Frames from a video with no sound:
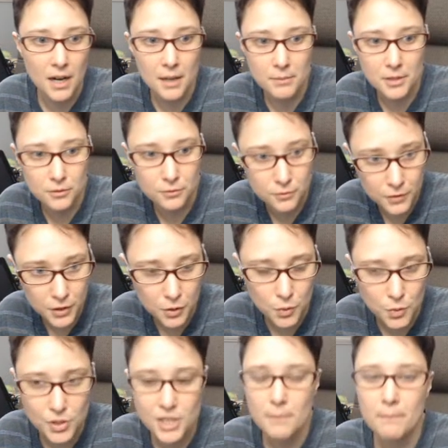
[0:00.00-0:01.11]
I'm
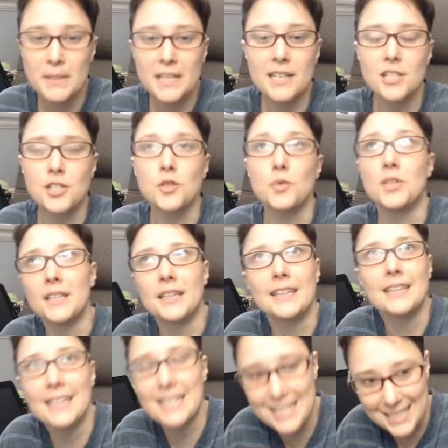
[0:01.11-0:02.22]
confused because you didn't
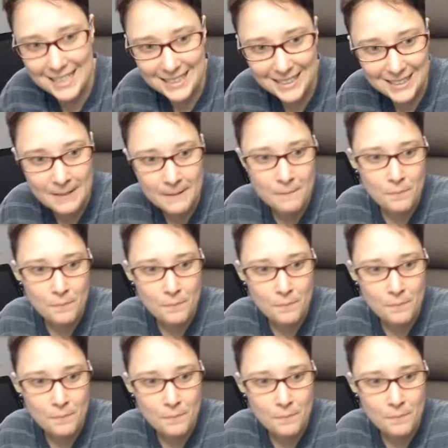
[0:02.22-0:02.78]
listen.